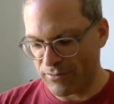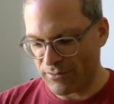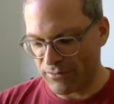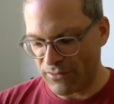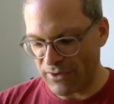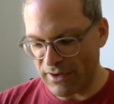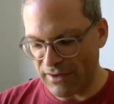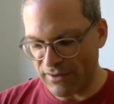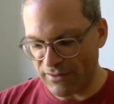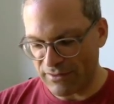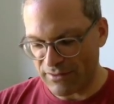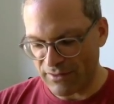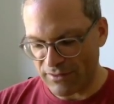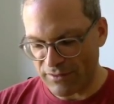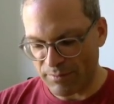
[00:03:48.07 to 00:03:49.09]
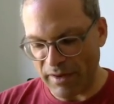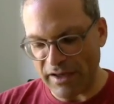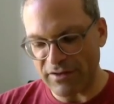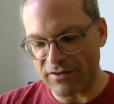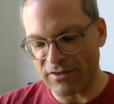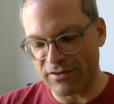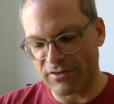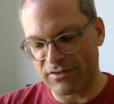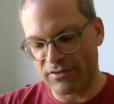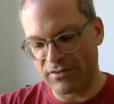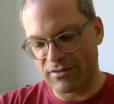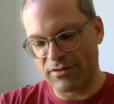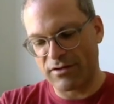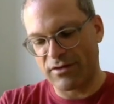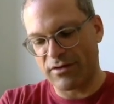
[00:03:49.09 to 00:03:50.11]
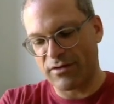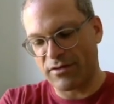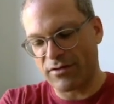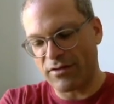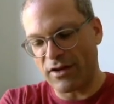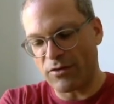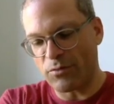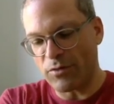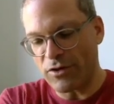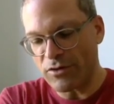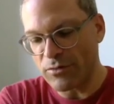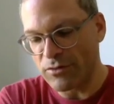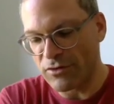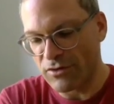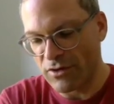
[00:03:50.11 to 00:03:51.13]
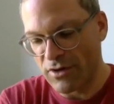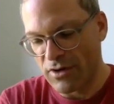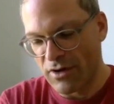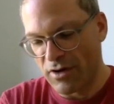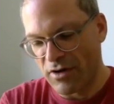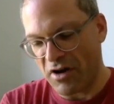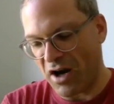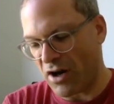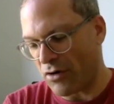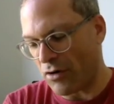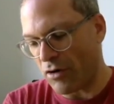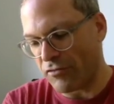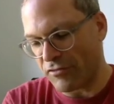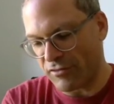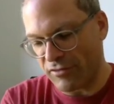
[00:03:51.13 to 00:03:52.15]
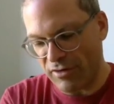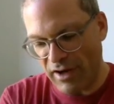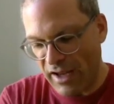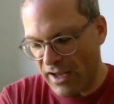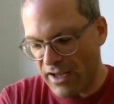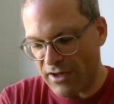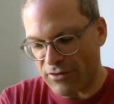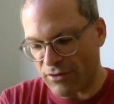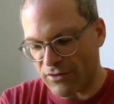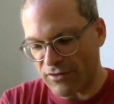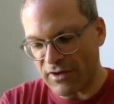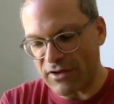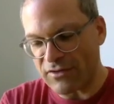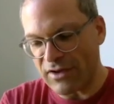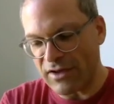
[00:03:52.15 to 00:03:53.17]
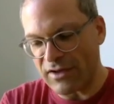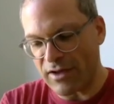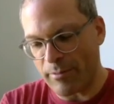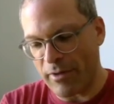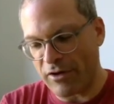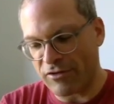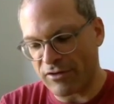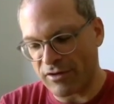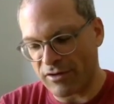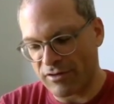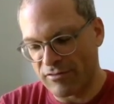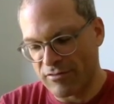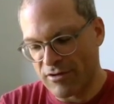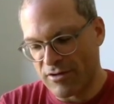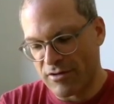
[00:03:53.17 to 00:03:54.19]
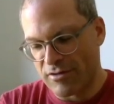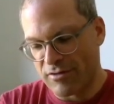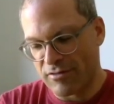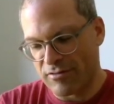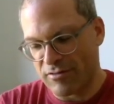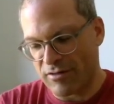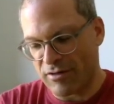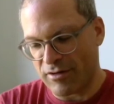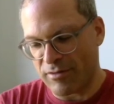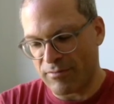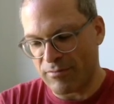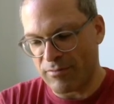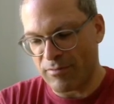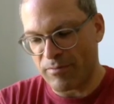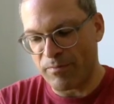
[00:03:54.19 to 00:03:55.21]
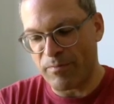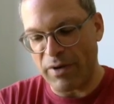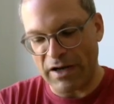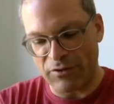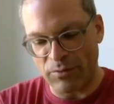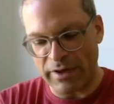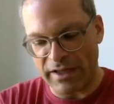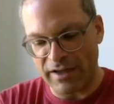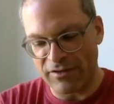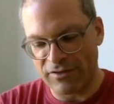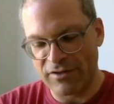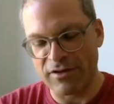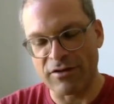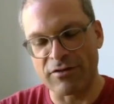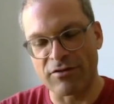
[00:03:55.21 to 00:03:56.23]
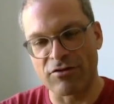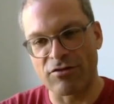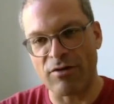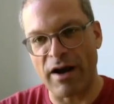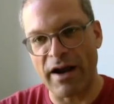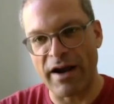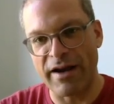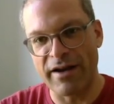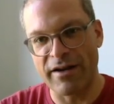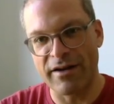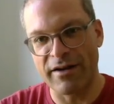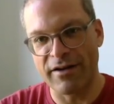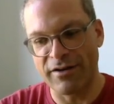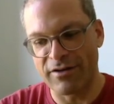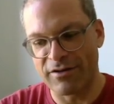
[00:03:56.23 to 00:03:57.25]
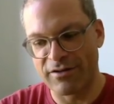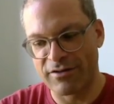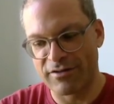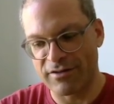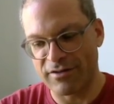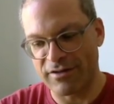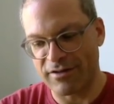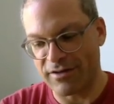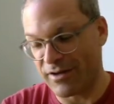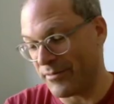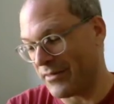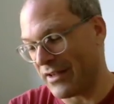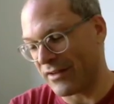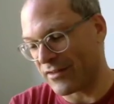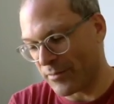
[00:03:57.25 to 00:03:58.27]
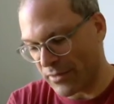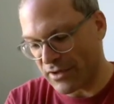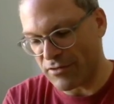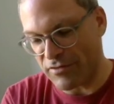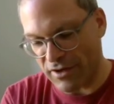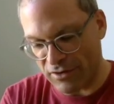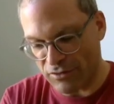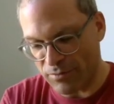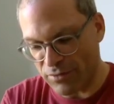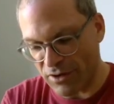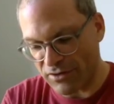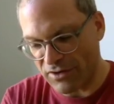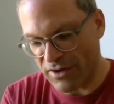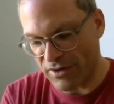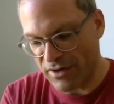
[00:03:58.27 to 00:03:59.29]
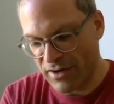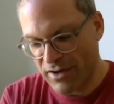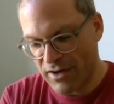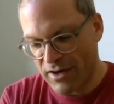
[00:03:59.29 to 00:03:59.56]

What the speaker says: These spaces that we use are often 8 or 16 dimensional, but we can still try and that's a bit difficult to plot here,